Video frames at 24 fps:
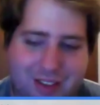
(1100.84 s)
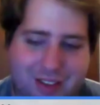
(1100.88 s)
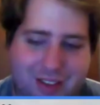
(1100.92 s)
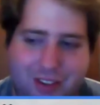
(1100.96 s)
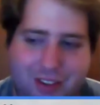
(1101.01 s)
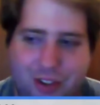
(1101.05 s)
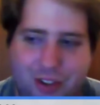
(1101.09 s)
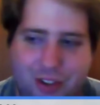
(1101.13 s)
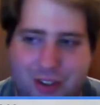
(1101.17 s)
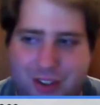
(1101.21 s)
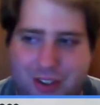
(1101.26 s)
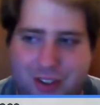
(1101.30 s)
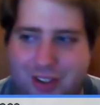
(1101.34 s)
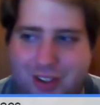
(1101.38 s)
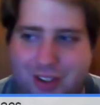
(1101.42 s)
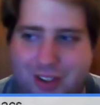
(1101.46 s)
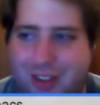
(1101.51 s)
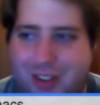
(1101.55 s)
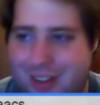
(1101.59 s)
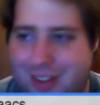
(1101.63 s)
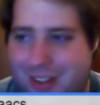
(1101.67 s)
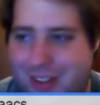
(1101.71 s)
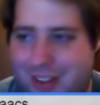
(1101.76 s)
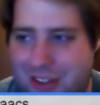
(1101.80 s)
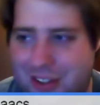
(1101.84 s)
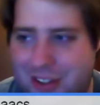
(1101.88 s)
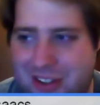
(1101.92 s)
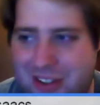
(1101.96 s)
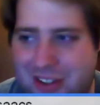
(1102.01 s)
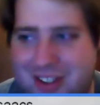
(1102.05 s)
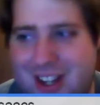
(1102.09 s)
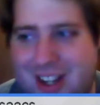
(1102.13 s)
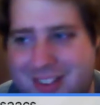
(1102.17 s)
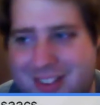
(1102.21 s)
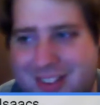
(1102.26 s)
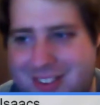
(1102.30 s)
You can
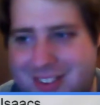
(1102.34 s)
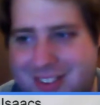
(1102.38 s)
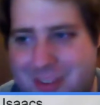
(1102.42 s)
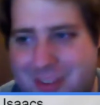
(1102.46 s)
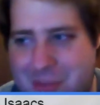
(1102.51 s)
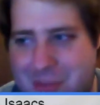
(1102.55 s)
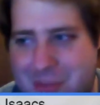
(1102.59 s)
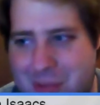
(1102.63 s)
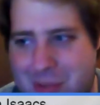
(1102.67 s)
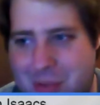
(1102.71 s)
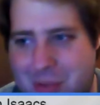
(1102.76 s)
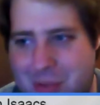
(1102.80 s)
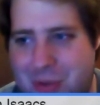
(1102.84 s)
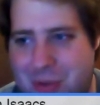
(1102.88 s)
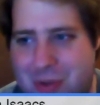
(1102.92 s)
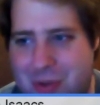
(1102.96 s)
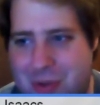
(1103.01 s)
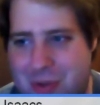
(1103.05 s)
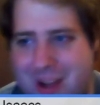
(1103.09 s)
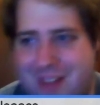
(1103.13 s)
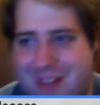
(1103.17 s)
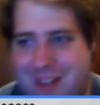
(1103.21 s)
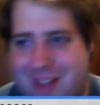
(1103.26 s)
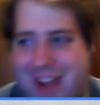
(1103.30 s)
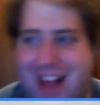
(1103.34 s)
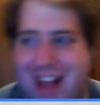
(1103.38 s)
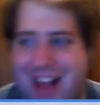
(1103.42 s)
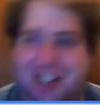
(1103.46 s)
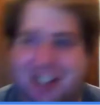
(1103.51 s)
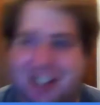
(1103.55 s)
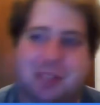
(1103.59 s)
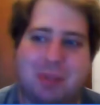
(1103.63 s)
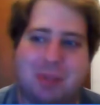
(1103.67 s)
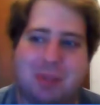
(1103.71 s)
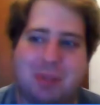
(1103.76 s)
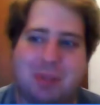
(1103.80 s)
talk to some people who have had
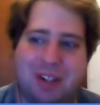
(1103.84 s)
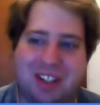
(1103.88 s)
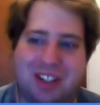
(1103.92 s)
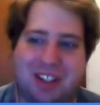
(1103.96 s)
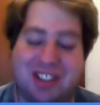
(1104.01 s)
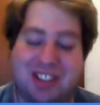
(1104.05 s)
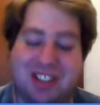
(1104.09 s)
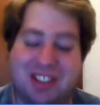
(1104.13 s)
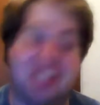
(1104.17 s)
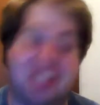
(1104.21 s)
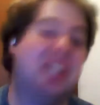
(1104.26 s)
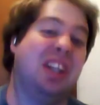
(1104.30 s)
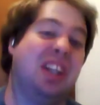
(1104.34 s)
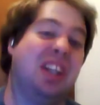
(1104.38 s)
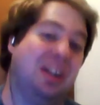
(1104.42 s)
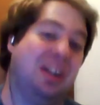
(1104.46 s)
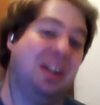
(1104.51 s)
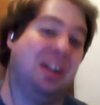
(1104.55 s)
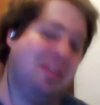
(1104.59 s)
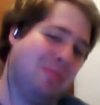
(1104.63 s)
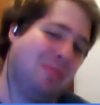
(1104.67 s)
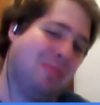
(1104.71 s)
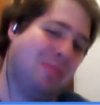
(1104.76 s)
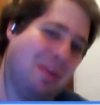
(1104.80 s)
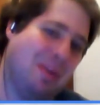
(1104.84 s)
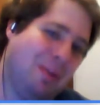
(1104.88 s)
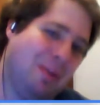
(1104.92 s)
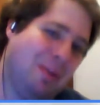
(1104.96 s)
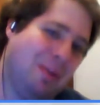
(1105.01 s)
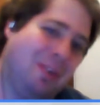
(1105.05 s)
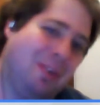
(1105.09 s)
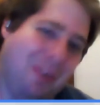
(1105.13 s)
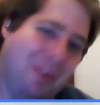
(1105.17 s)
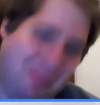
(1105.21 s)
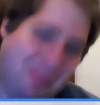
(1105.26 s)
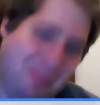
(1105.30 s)
experience dealing with people
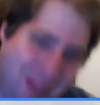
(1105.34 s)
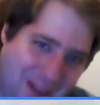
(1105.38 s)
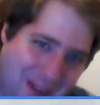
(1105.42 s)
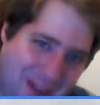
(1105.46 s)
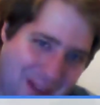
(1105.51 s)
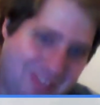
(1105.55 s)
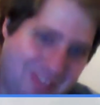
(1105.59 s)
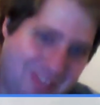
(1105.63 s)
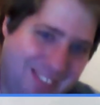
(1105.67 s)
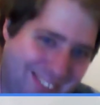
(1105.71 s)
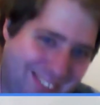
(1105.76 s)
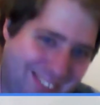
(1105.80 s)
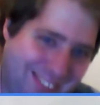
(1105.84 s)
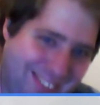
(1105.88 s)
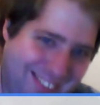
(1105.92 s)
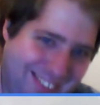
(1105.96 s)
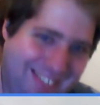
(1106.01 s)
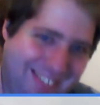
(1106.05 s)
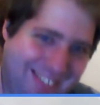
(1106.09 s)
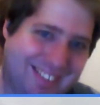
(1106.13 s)
who are bipolar.